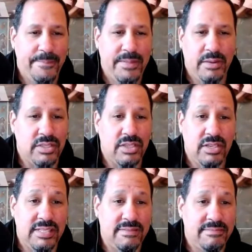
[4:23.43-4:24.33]
I was
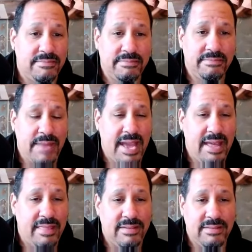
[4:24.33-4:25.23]
good in
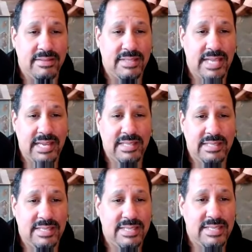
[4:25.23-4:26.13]
math and
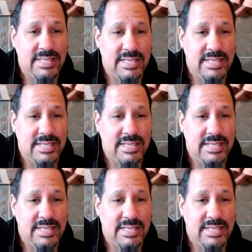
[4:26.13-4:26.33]
sciences.